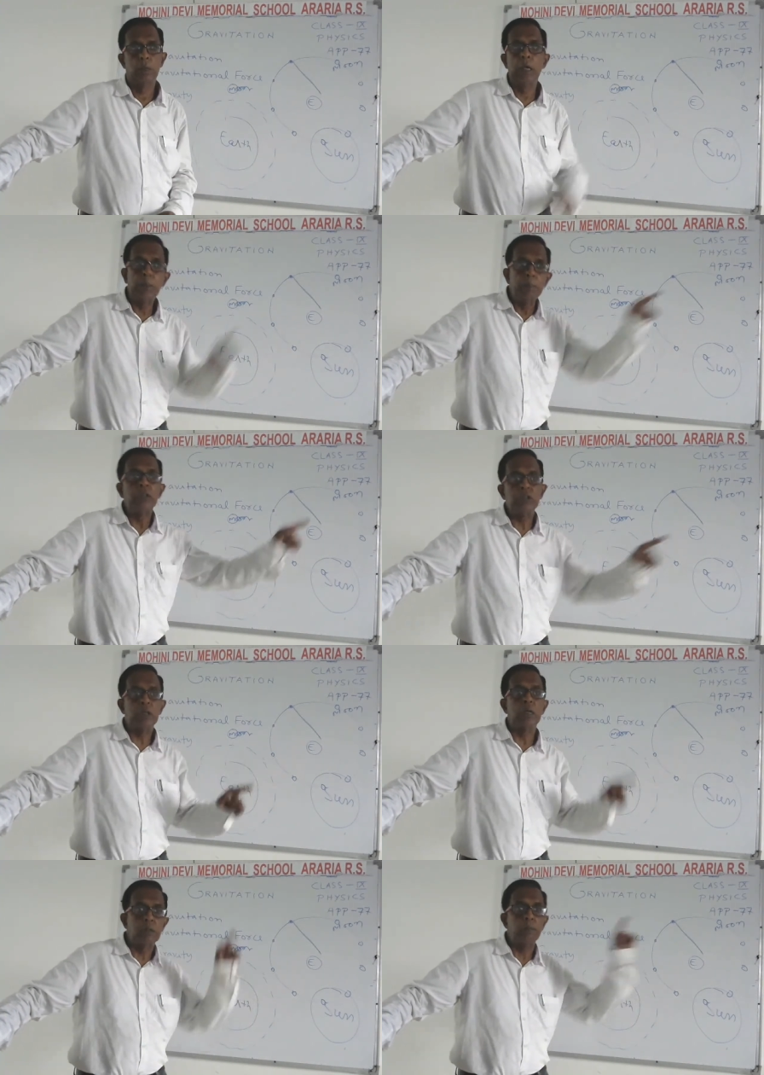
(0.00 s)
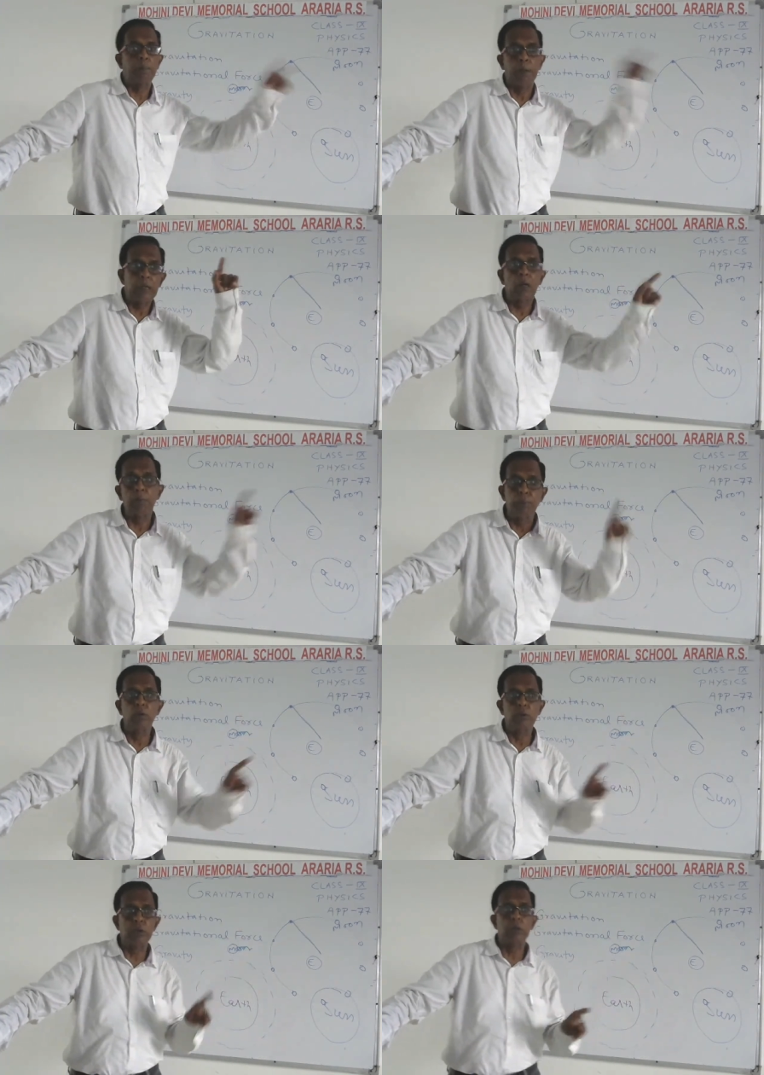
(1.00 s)
It means centripetal
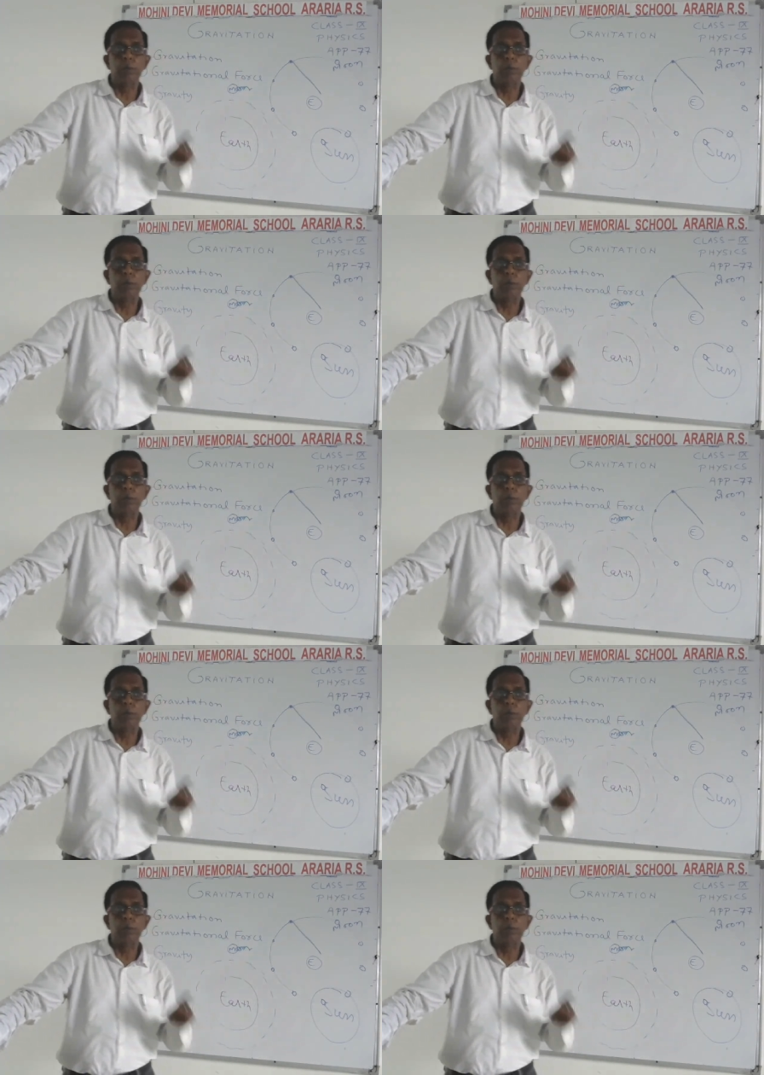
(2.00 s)
force is